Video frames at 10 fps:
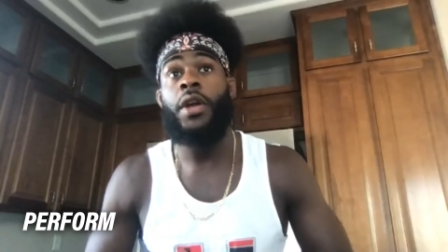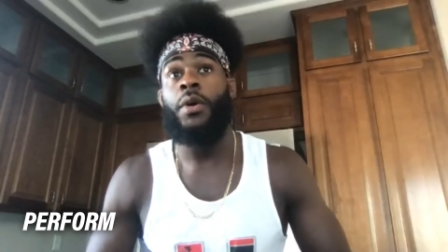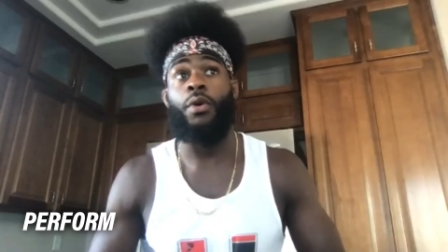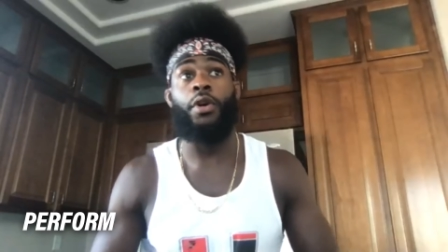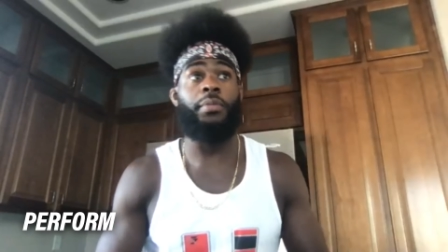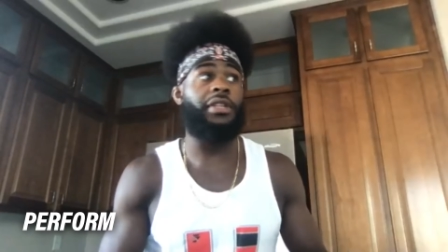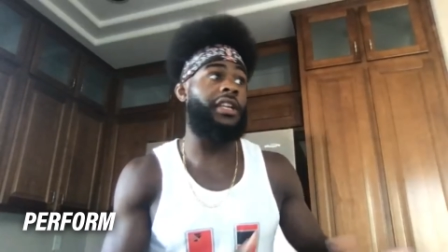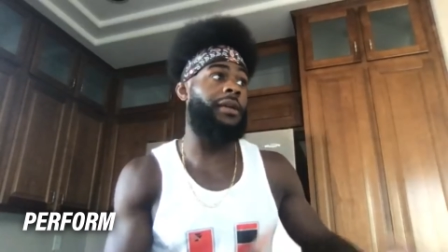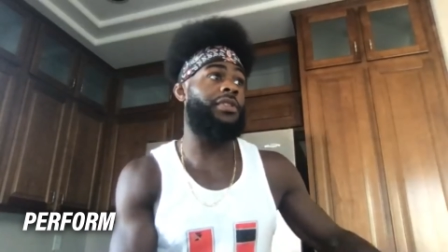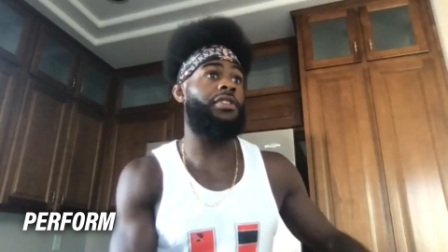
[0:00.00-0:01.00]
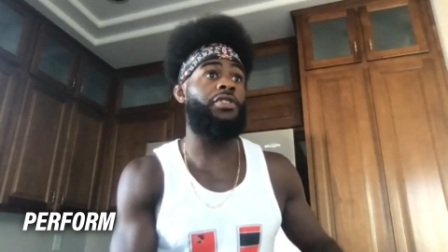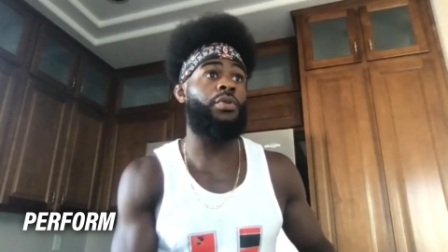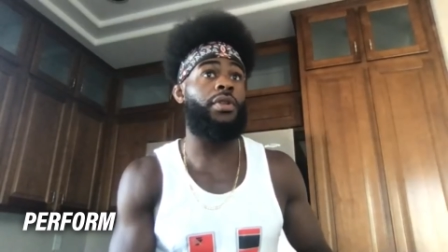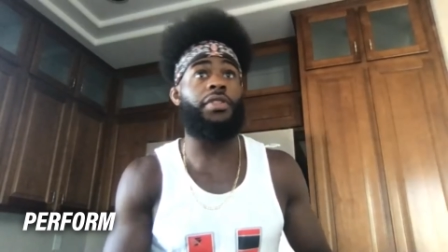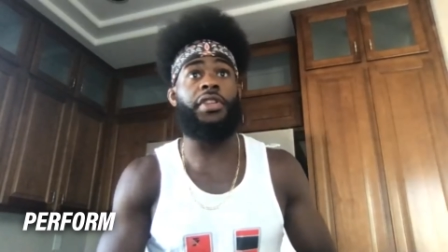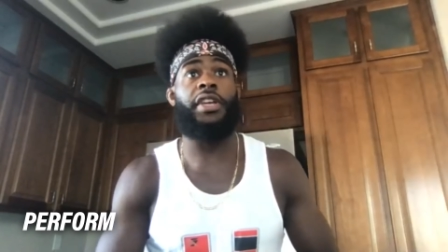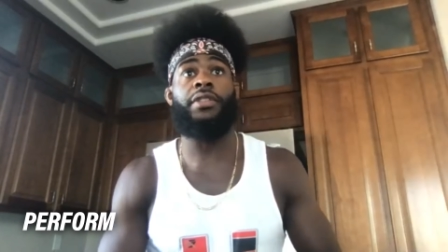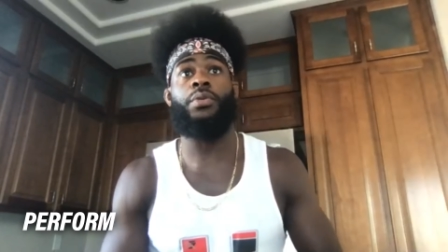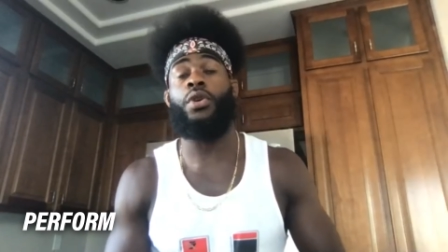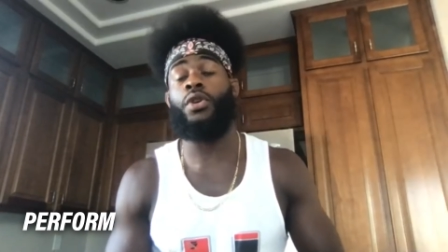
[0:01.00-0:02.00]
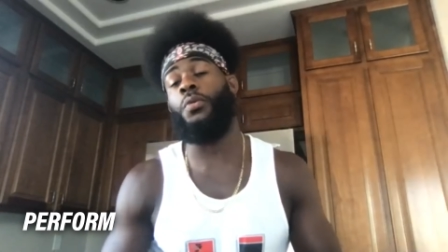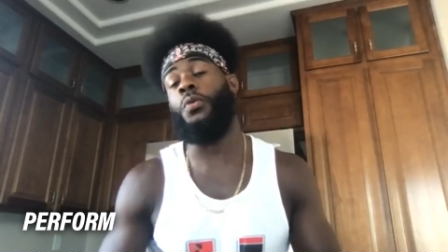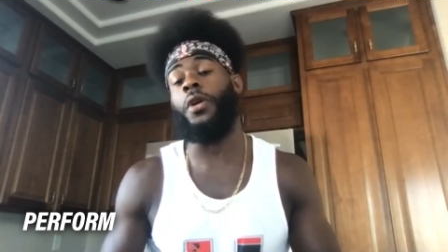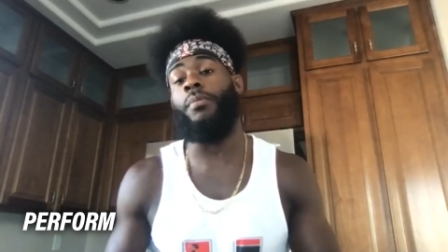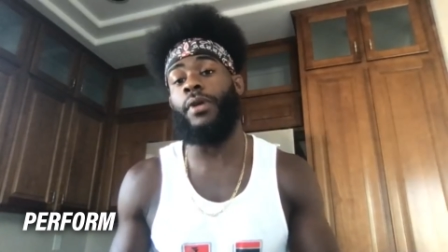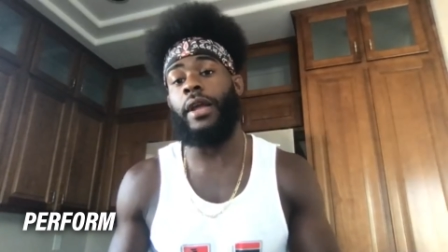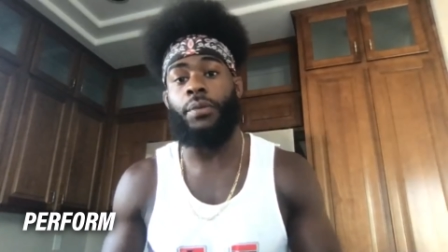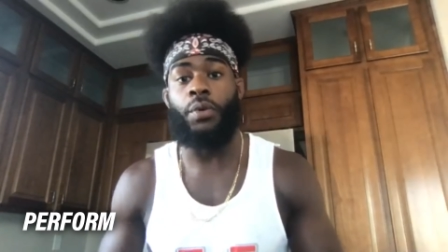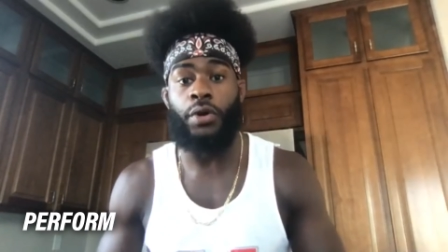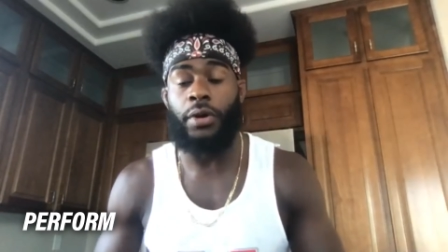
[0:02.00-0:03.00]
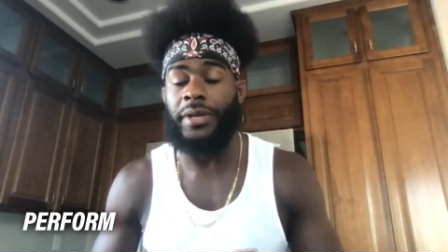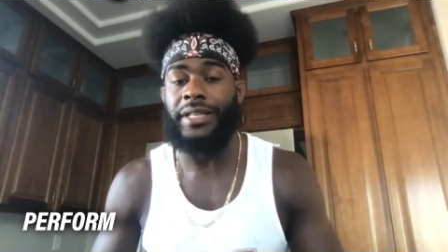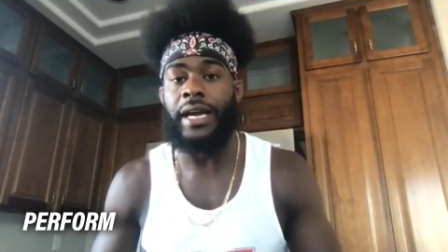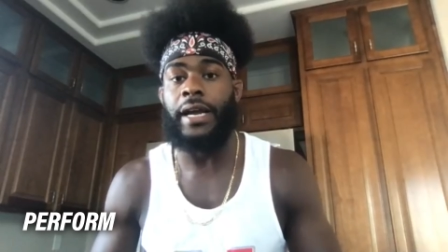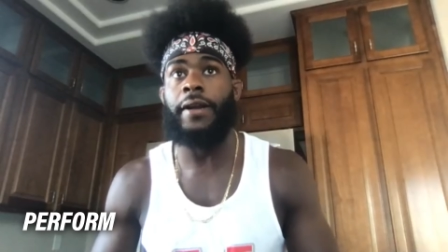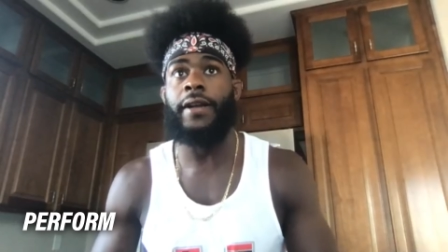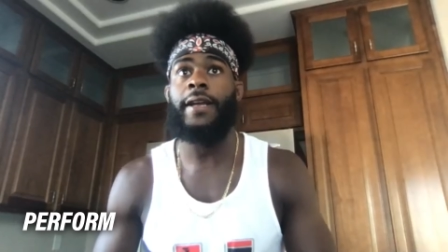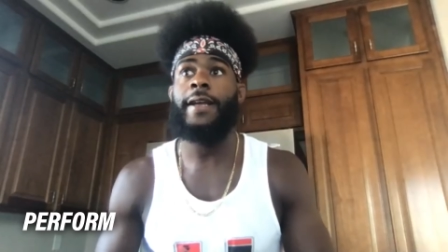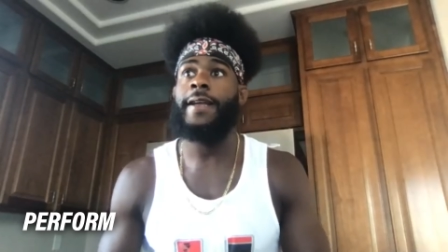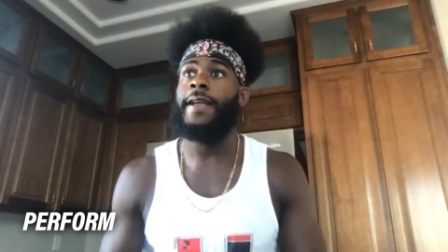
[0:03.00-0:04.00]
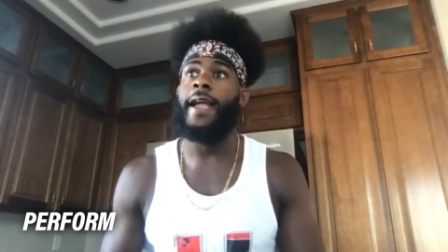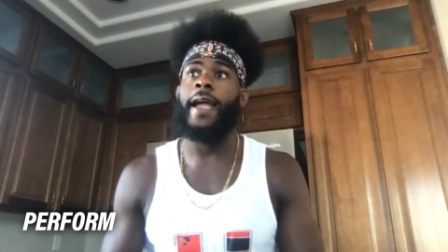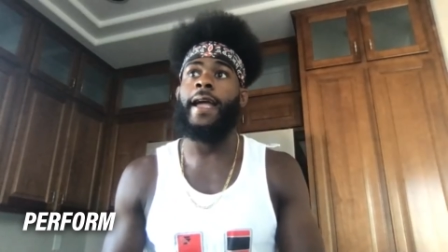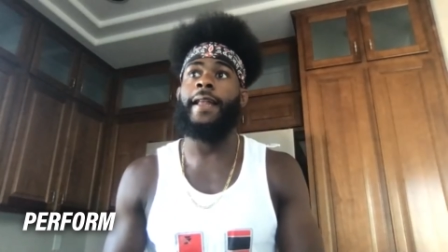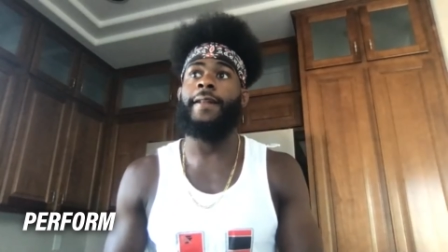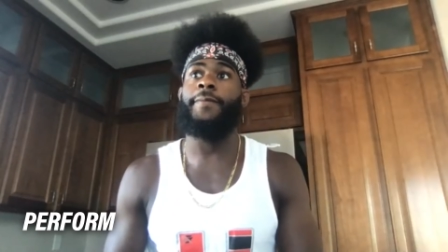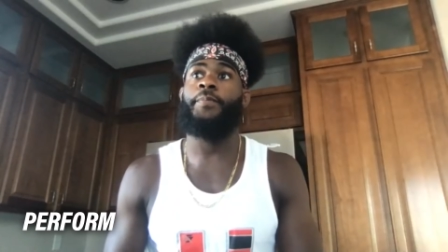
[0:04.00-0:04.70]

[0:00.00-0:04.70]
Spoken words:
We're all going to be tempted to do other things. We're all going to want to break. We're all going to be tired. And